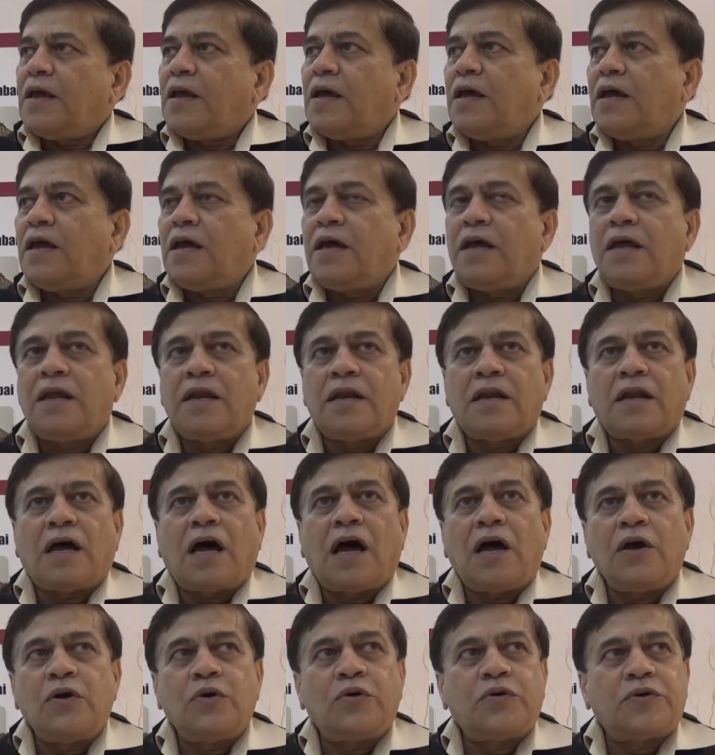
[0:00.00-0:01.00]
in
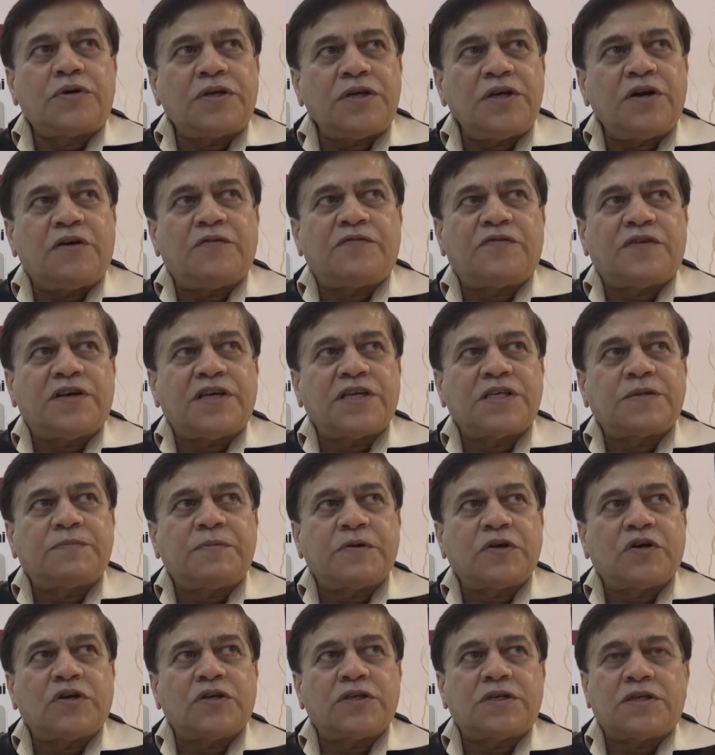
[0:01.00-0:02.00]
IoT of things,
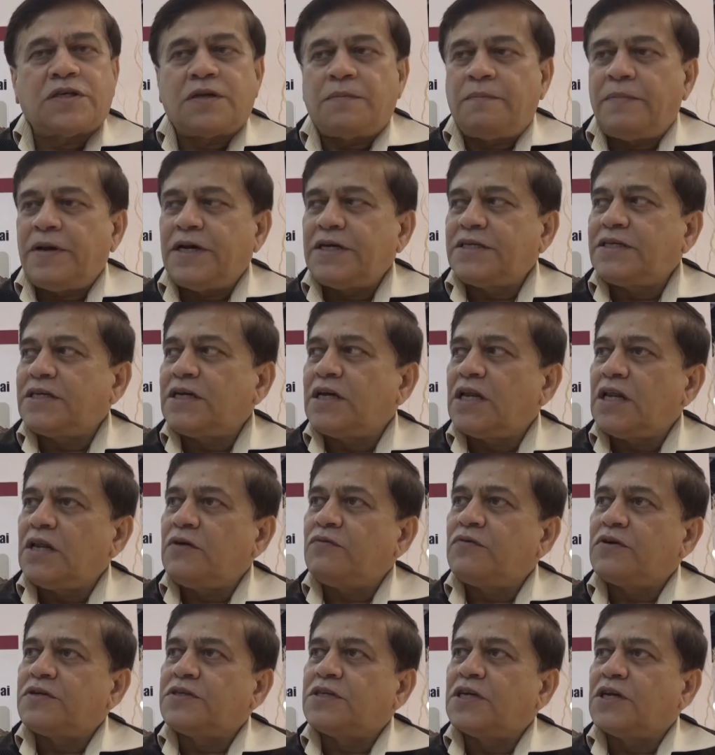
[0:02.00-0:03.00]
because
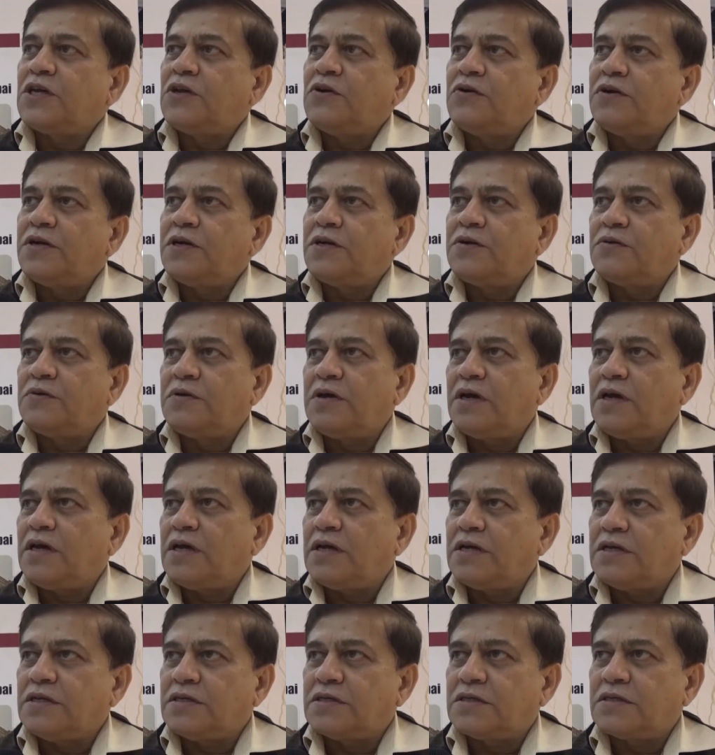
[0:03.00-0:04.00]
basically what security
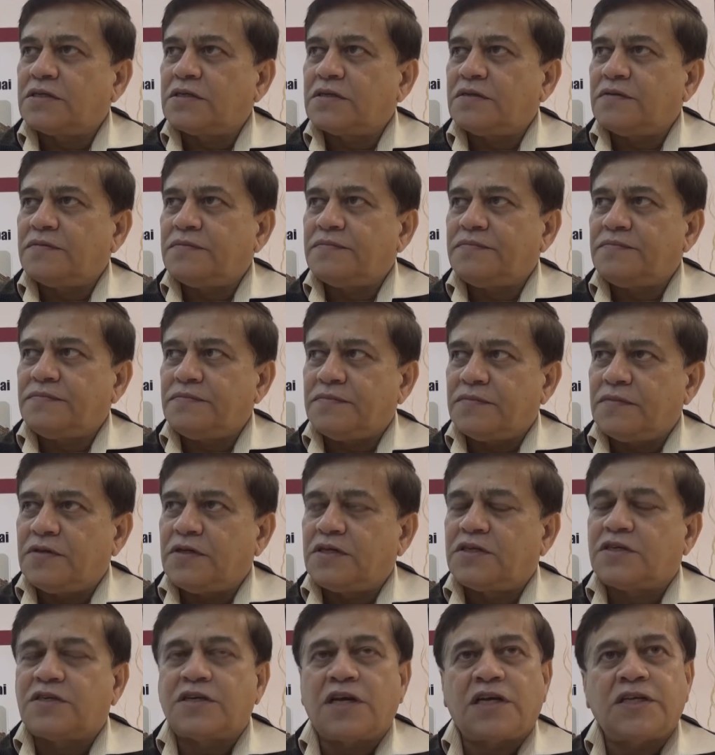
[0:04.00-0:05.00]
today is
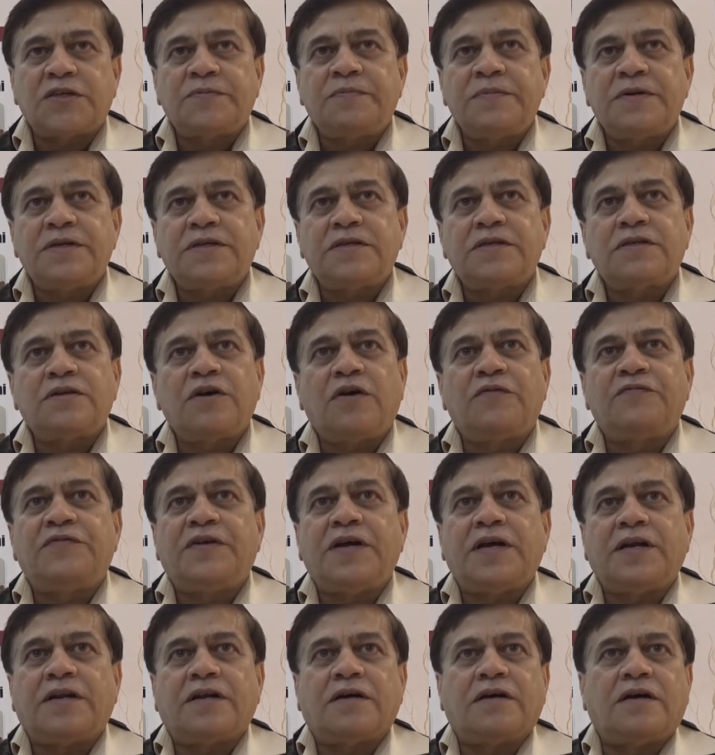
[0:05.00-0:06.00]
transmission of
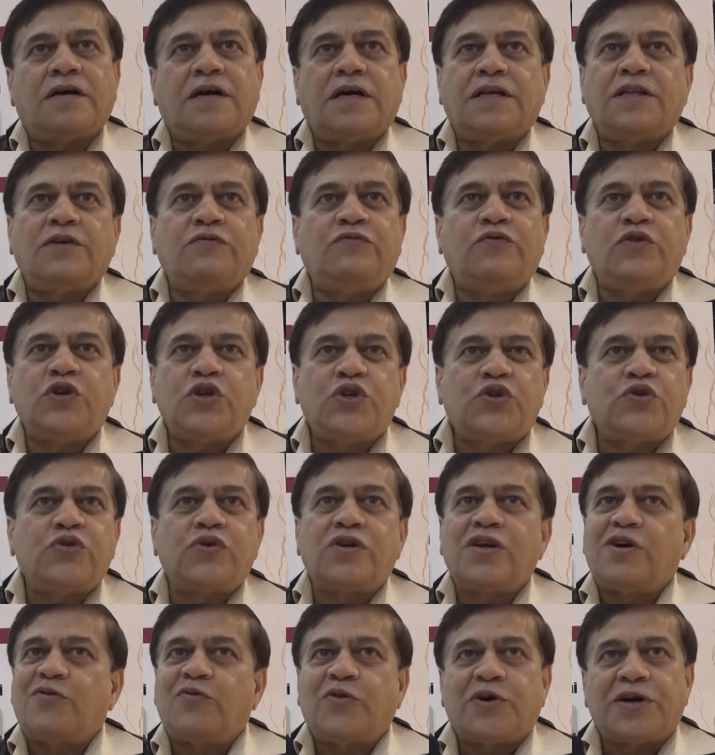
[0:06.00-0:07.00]
data, either
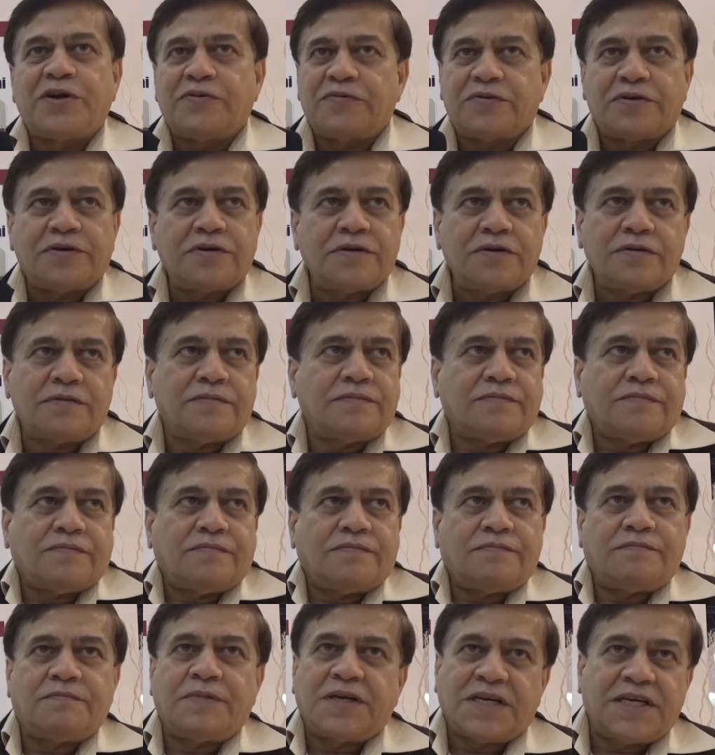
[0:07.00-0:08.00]
visual or whatever,
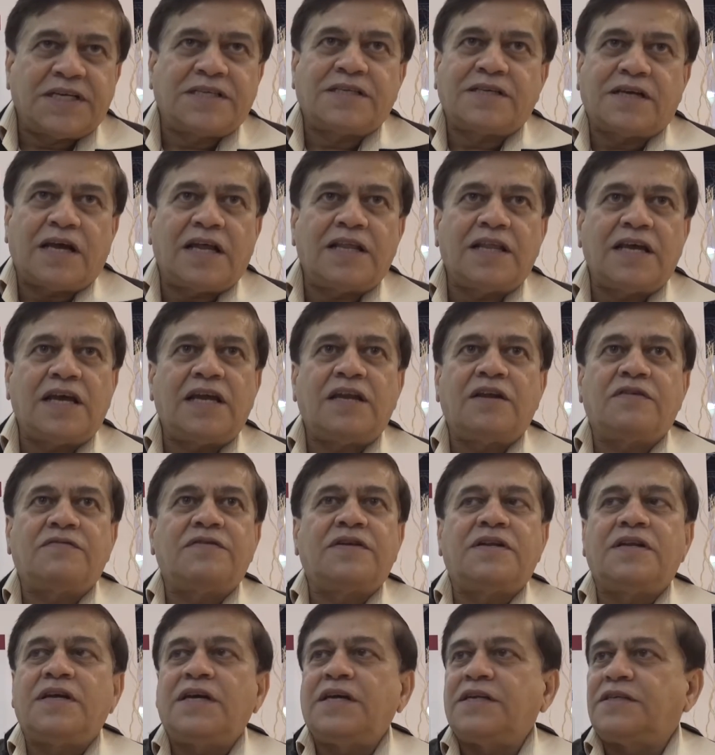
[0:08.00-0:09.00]
but it's at the end of
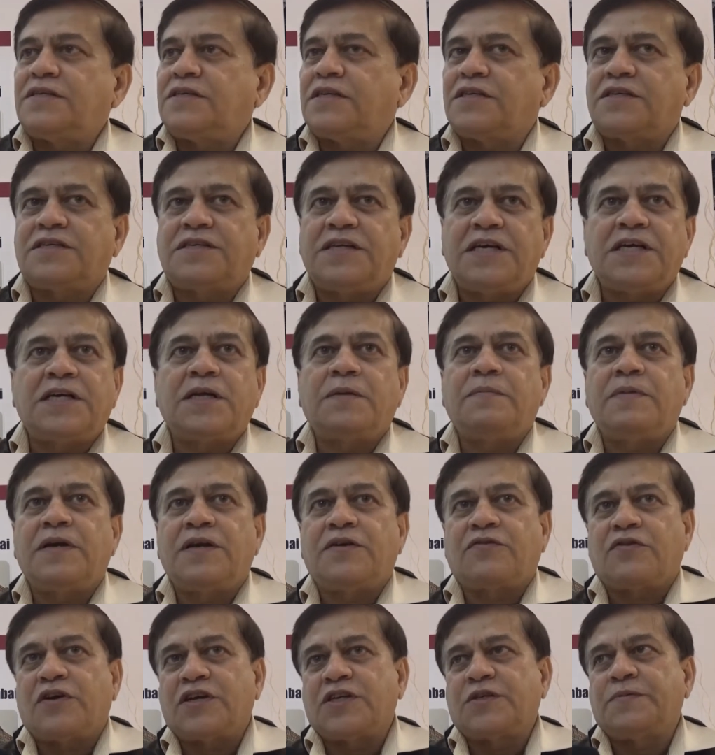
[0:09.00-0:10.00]
the day, it's just data
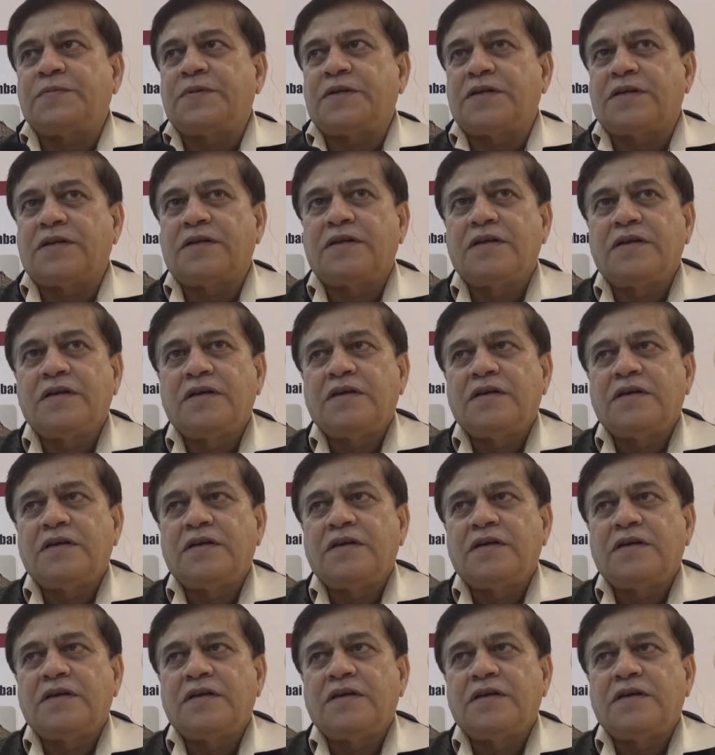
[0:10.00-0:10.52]
being transmitted.